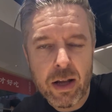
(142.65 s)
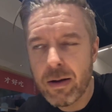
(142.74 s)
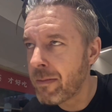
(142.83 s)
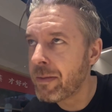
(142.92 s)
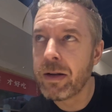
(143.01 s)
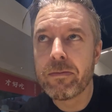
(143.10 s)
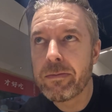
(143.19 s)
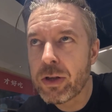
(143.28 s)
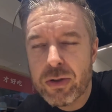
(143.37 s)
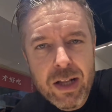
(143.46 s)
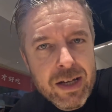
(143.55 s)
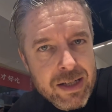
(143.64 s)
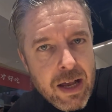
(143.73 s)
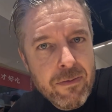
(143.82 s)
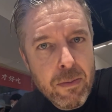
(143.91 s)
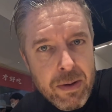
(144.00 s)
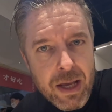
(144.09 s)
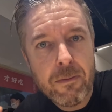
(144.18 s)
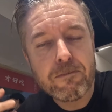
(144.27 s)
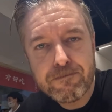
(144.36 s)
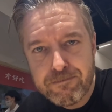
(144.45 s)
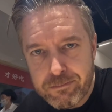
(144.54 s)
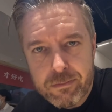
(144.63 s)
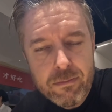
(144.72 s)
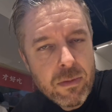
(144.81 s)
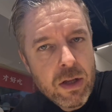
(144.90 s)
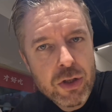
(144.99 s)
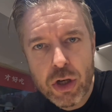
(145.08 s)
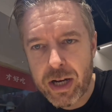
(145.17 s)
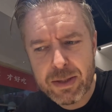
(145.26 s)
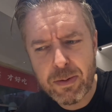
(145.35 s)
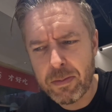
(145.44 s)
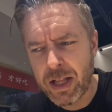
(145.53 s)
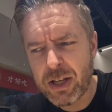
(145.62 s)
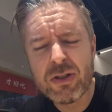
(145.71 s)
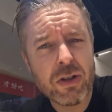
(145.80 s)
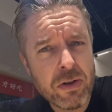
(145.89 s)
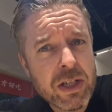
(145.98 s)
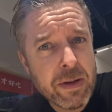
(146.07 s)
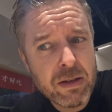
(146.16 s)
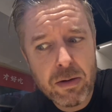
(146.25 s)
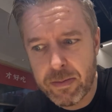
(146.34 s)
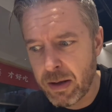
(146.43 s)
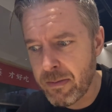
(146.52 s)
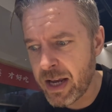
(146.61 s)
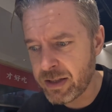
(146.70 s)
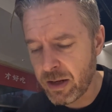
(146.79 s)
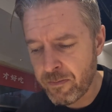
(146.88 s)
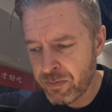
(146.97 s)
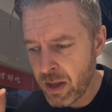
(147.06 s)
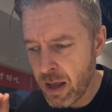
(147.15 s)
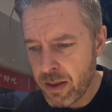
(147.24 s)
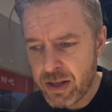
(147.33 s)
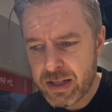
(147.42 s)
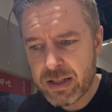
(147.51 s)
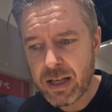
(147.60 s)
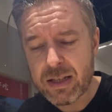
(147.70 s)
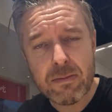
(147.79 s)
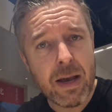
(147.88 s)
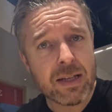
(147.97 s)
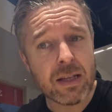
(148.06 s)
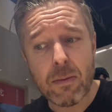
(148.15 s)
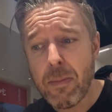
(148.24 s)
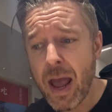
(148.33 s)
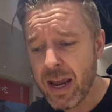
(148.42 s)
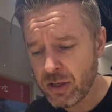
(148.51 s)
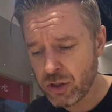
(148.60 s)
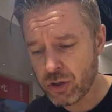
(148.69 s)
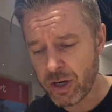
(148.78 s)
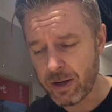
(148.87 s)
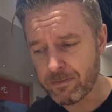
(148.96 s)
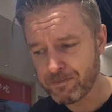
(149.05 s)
I mean, Australia does have a big Chinese population, so you'd expect them to be amazing. This thing is amazing. The pastry